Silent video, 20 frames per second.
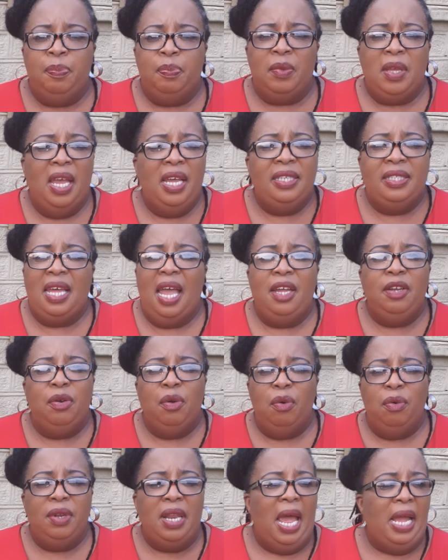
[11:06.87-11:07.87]
as I
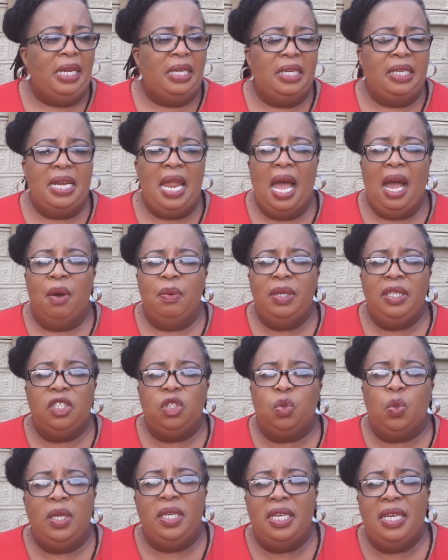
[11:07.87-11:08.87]
know, like now it's
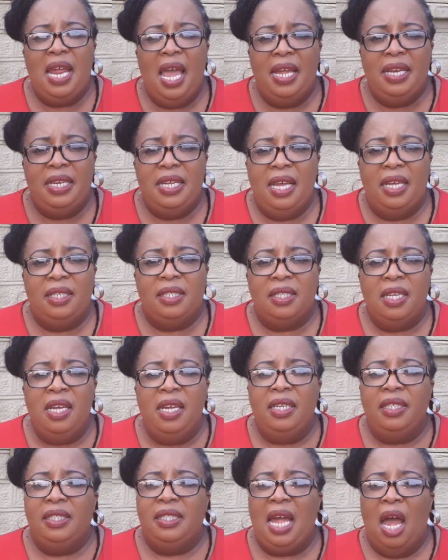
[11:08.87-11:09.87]
29 years
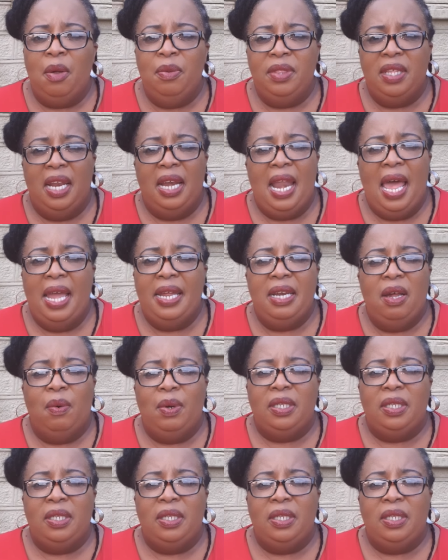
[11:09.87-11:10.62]
down the line,